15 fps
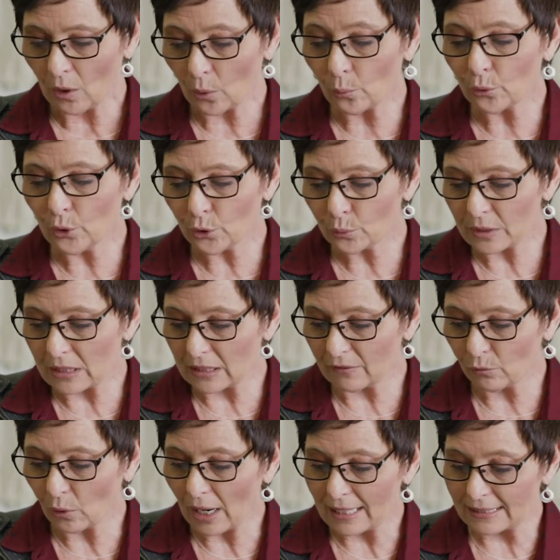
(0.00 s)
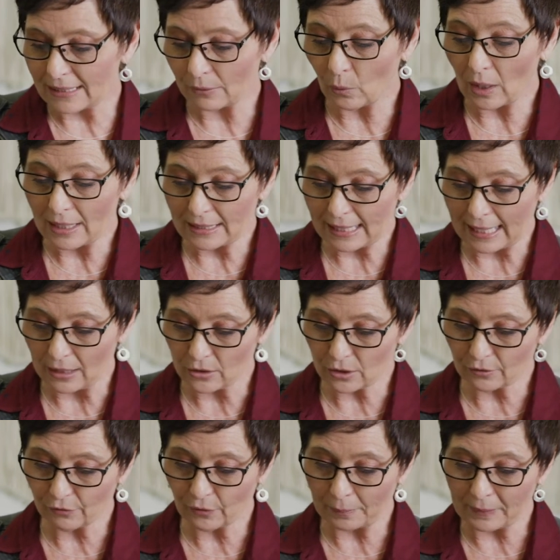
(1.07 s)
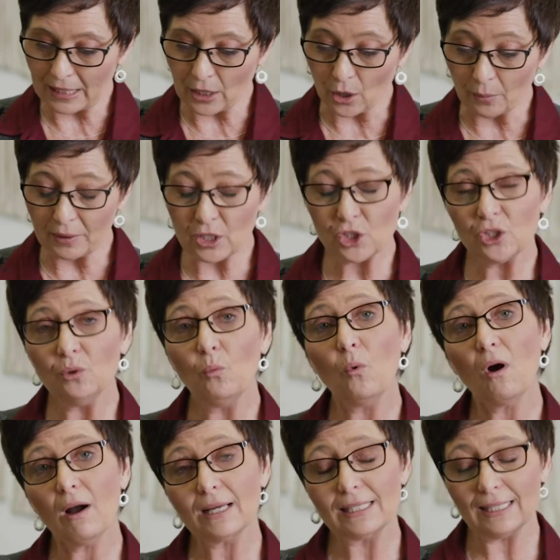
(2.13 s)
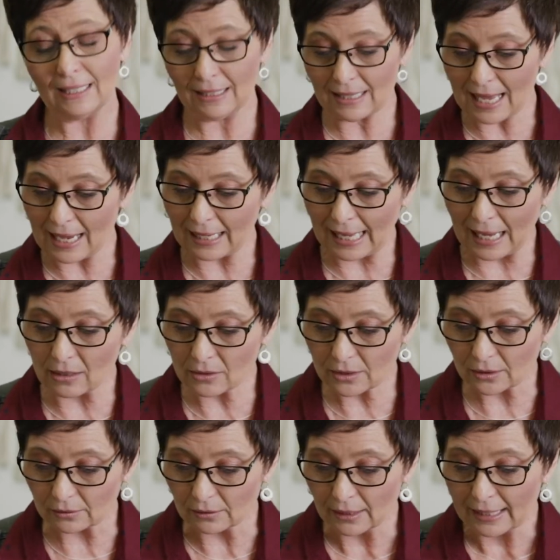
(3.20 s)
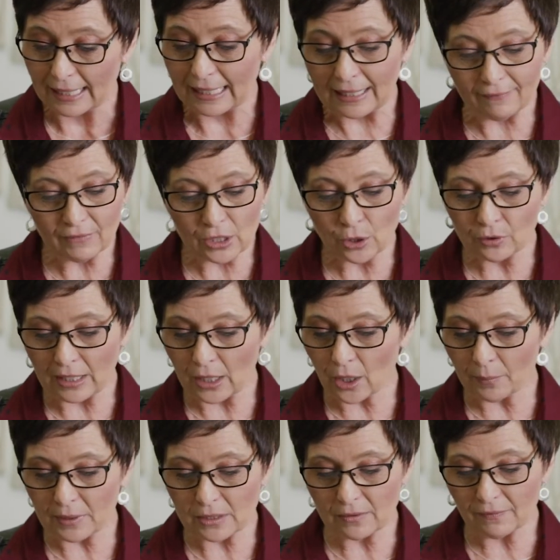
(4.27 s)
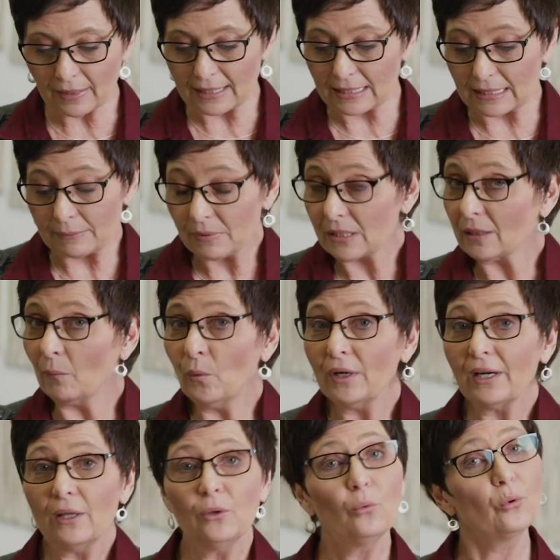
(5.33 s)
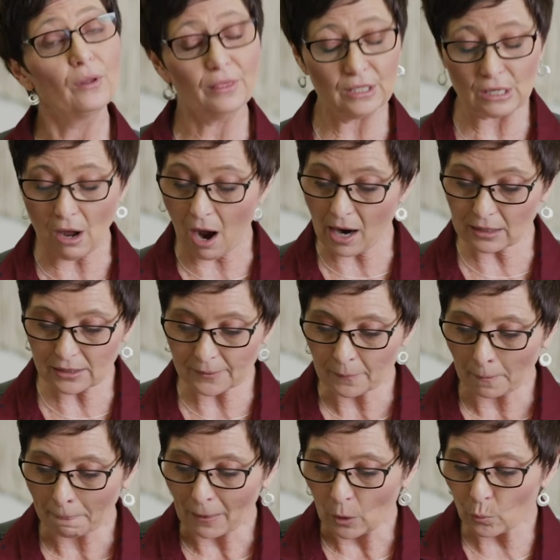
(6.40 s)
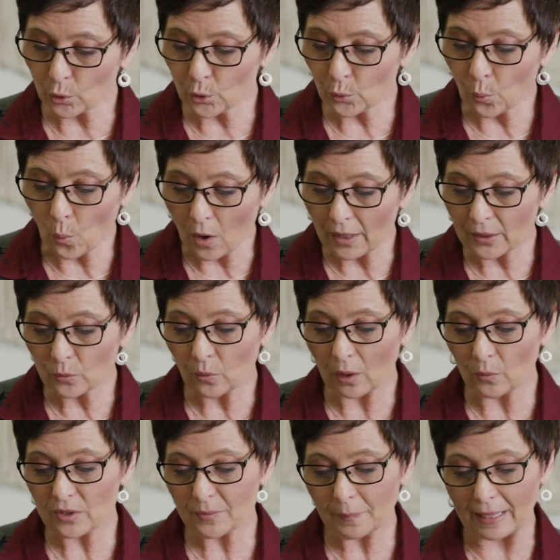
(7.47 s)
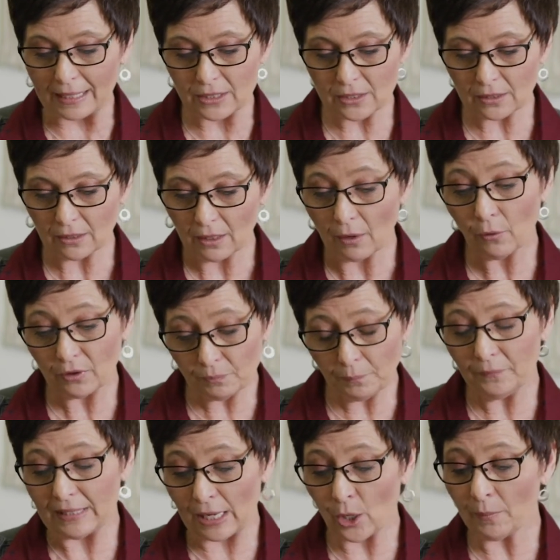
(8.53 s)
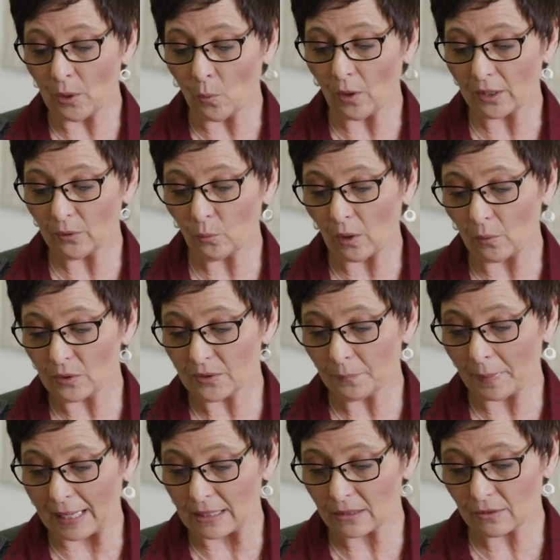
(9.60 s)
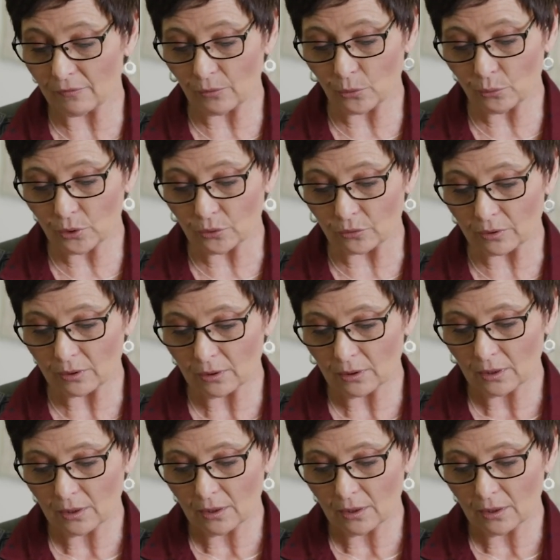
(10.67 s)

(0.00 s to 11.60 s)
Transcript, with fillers: Well, Ruth received wise counsel from Naomi, and she walked in that counsel. Even though Naomi's advice seemed somewhat unorthodox, Naomi wanted what was best for Ruth.